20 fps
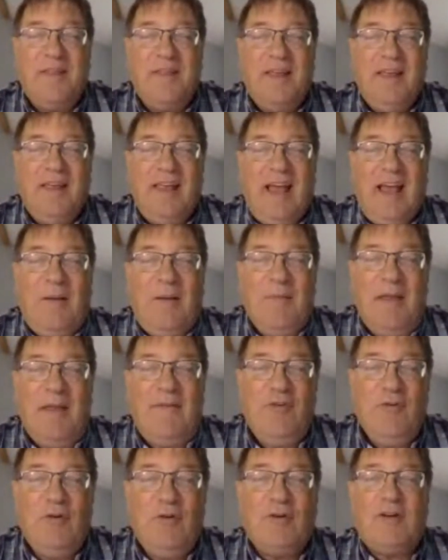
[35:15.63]
Um, if you
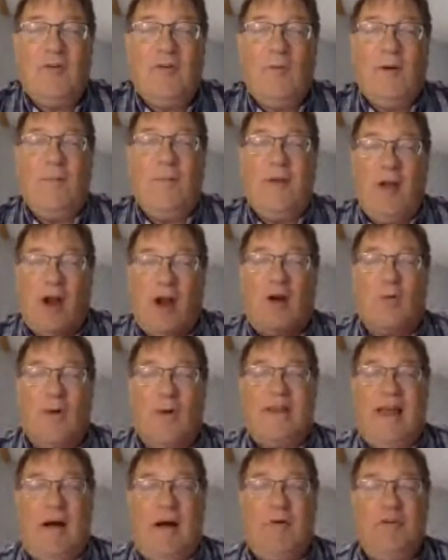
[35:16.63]
look at where we are right
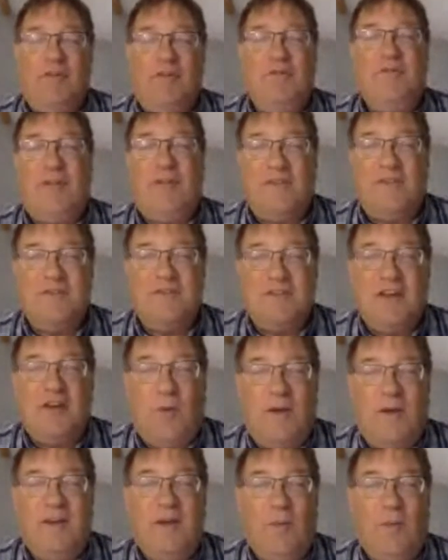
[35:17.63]
now in
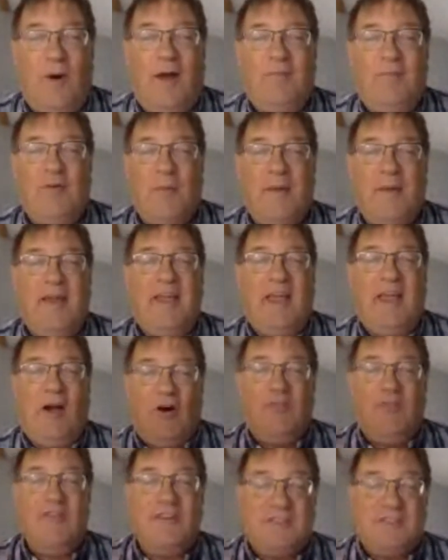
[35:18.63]
2021, we're making
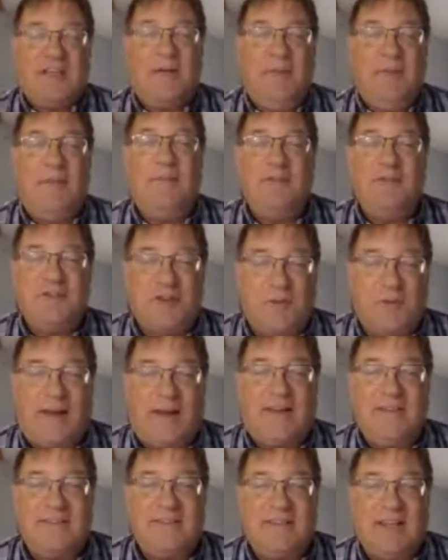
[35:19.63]
all these commitments to
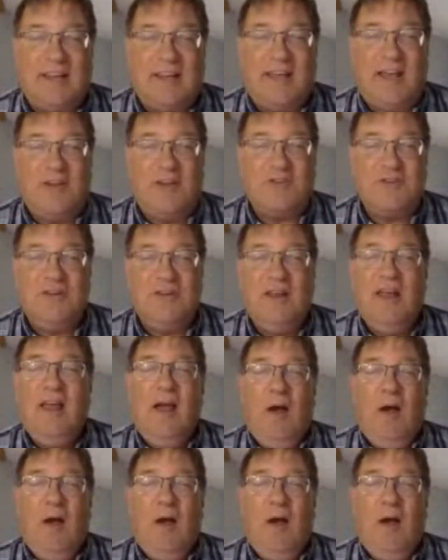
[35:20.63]
reconciliation.